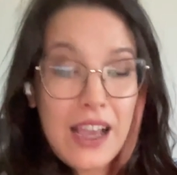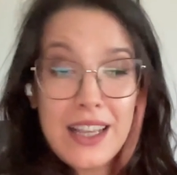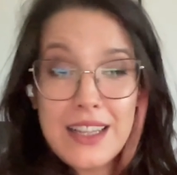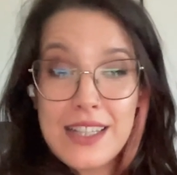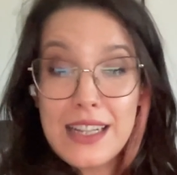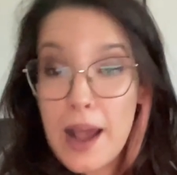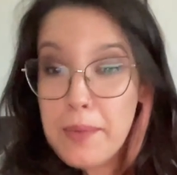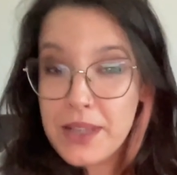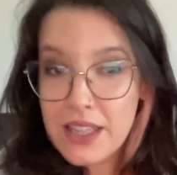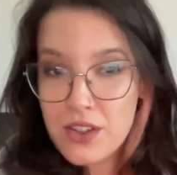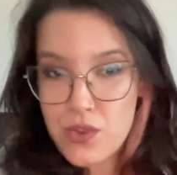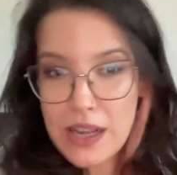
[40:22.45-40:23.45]
It's an
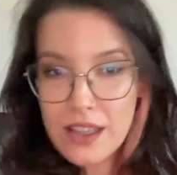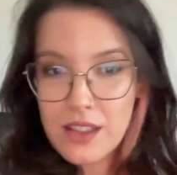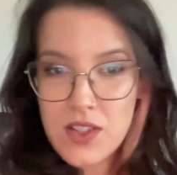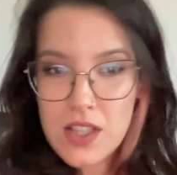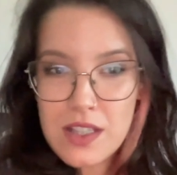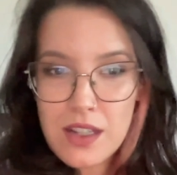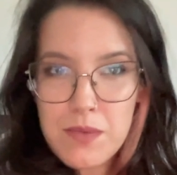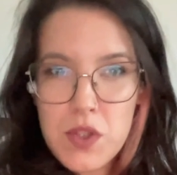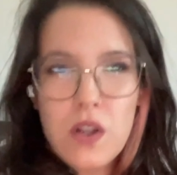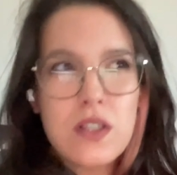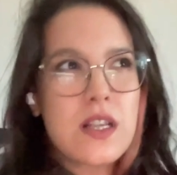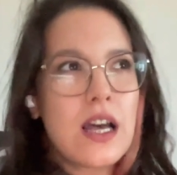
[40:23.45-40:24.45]
applicant tracking system,
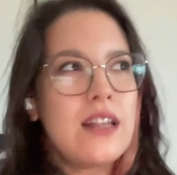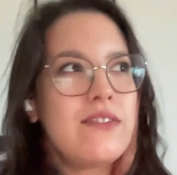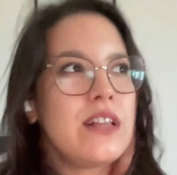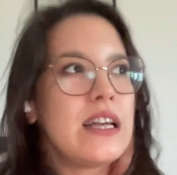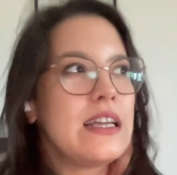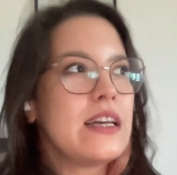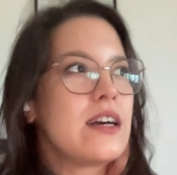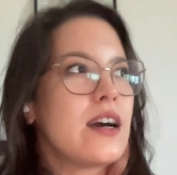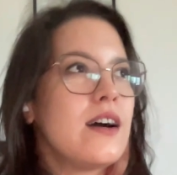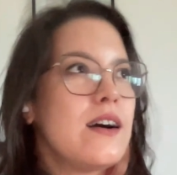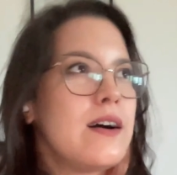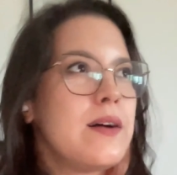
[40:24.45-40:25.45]
so it's kind of like
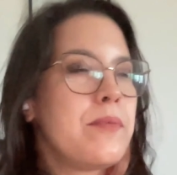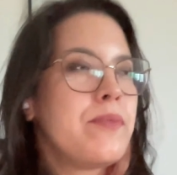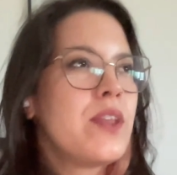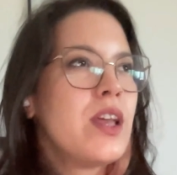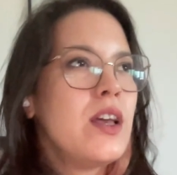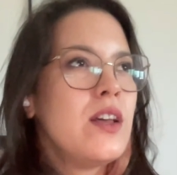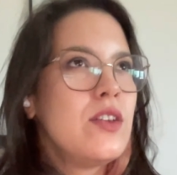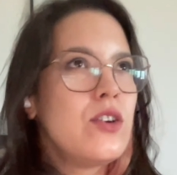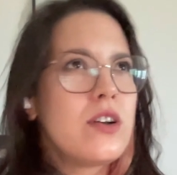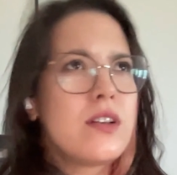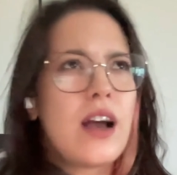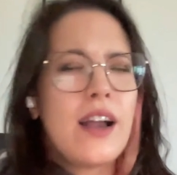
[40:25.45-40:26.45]

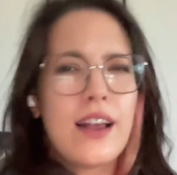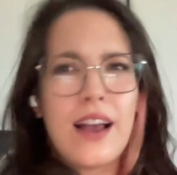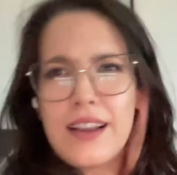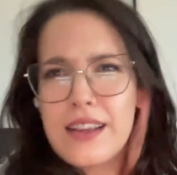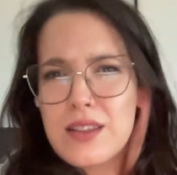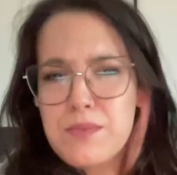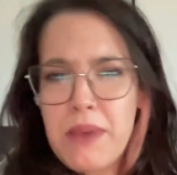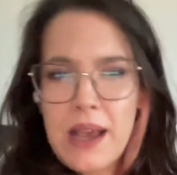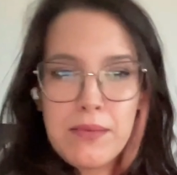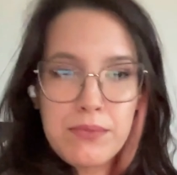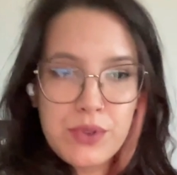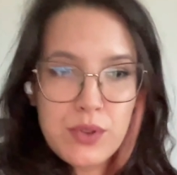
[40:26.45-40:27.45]
I guess
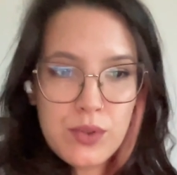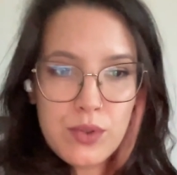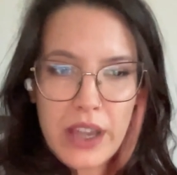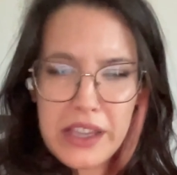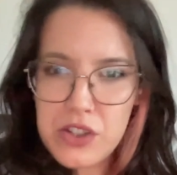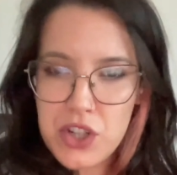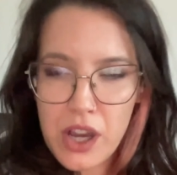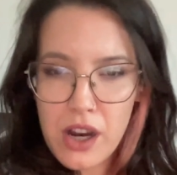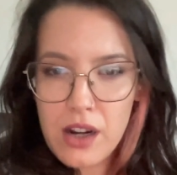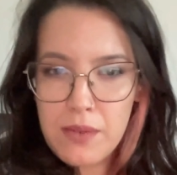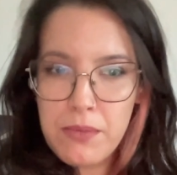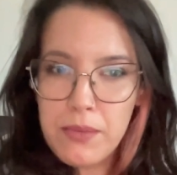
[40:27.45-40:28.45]
Bamboo
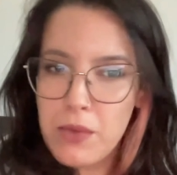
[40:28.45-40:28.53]
HR.